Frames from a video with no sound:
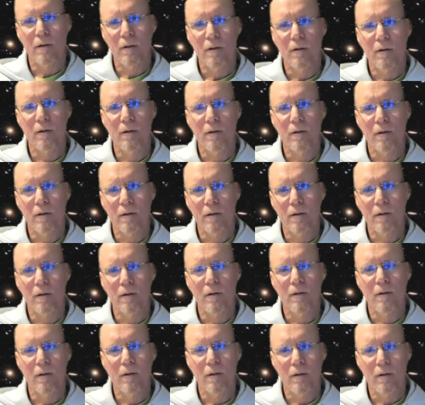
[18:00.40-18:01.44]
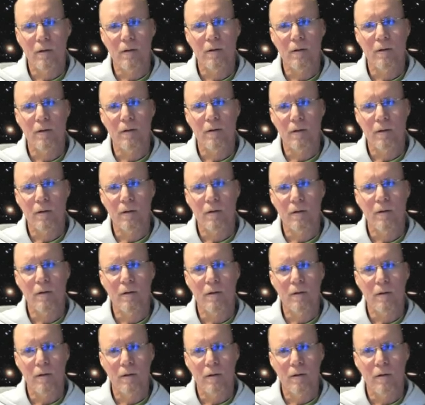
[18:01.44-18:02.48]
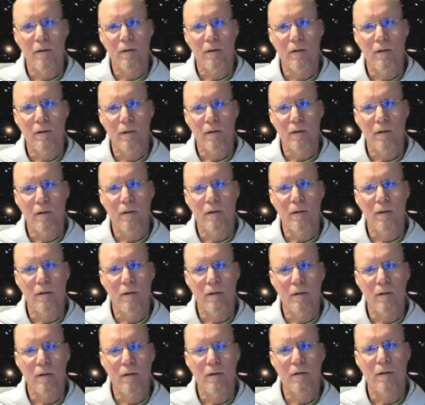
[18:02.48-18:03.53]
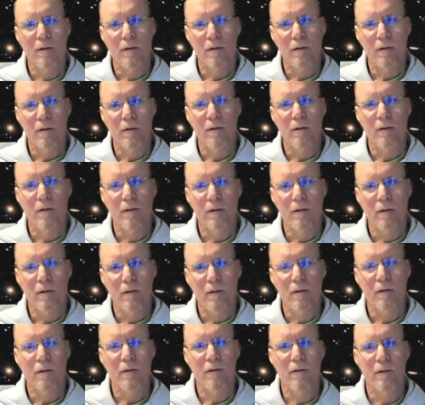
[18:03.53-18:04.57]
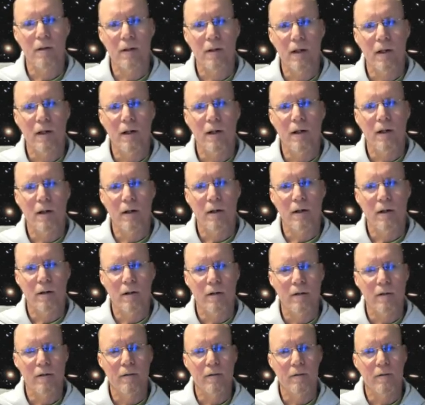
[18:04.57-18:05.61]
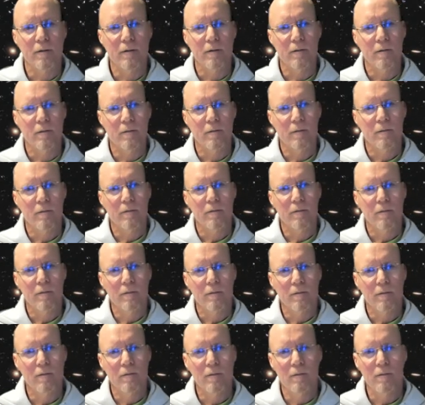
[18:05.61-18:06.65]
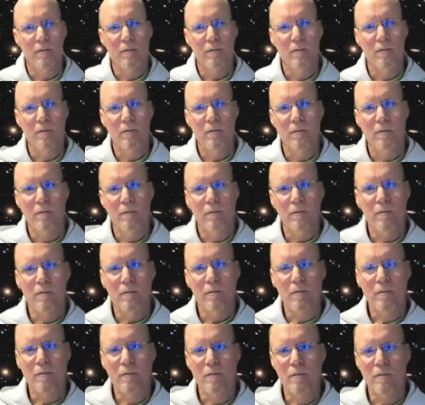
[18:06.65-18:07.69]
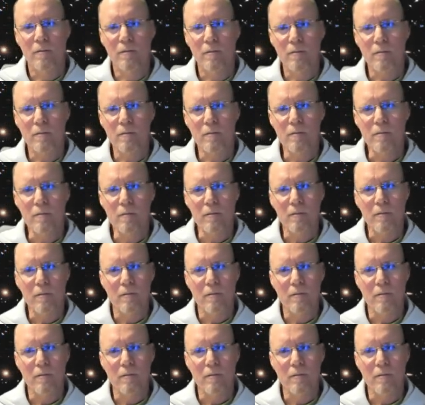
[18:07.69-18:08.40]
(not speaking)